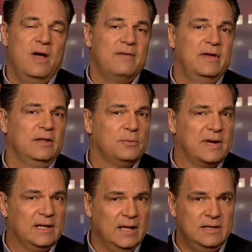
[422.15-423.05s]
you have
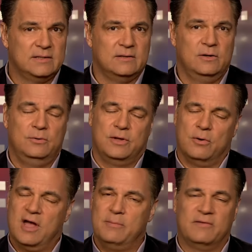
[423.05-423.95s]
Hillary Clinton, who,
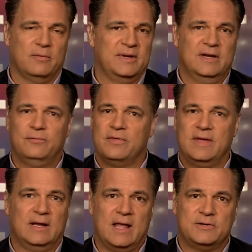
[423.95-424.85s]
though coming from a different
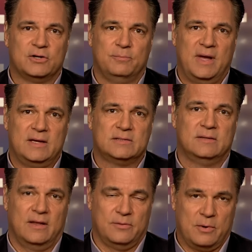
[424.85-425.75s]
theological base
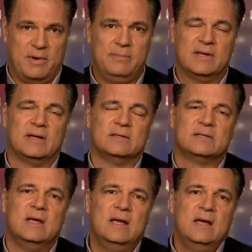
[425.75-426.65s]
than the
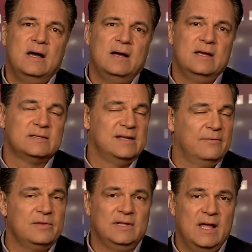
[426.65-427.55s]
Republicans, is
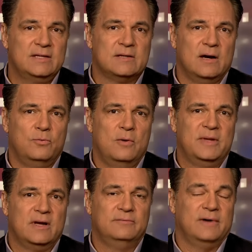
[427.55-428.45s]
nevertheless a
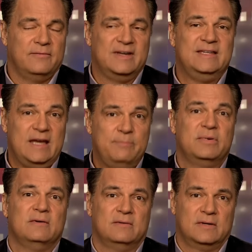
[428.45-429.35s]
woman of a
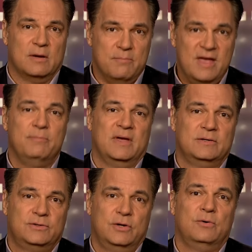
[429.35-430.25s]
deep
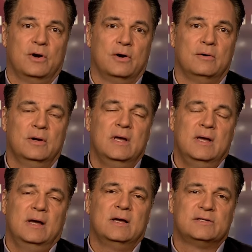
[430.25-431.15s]
commitment to her
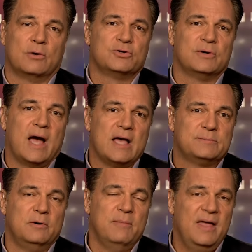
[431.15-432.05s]
social
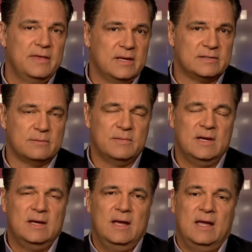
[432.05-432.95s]
gospel Methodism.
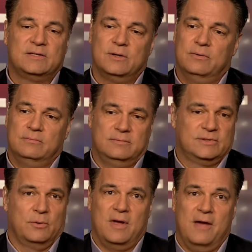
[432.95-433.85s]
And so
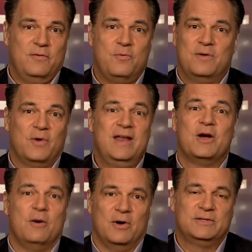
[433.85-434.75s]
everyone
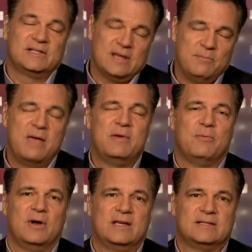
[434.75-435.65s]
running, almost, except maybe
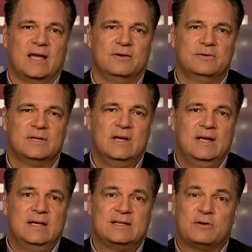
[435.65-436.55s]
Bernie Sanders,
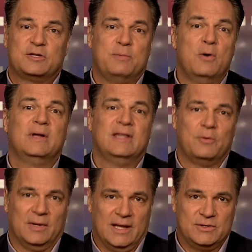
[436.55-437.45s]
is
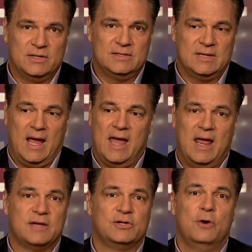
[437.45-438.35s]
outspokenly religious and
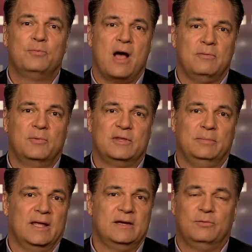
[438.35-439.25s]
has no problem with the
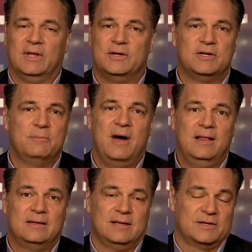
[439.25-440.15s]
blend of religion and
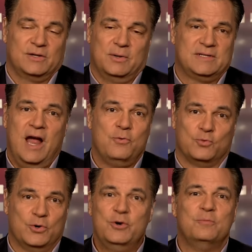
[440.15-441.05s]
politics. So it's not
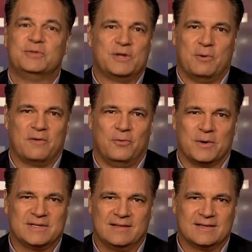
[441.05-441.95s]
rubes who are
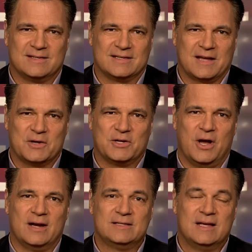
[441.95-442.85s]
forcing this discussion
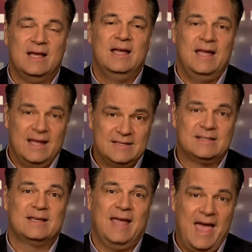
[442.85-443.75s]
on us. Yeah.
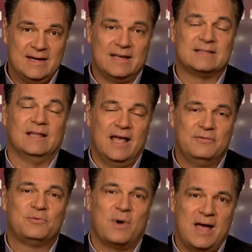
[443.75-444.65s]
It's the candidates,
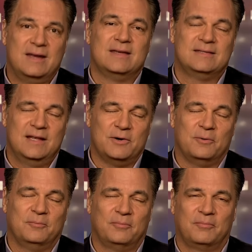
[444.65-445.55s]
left, right, and center.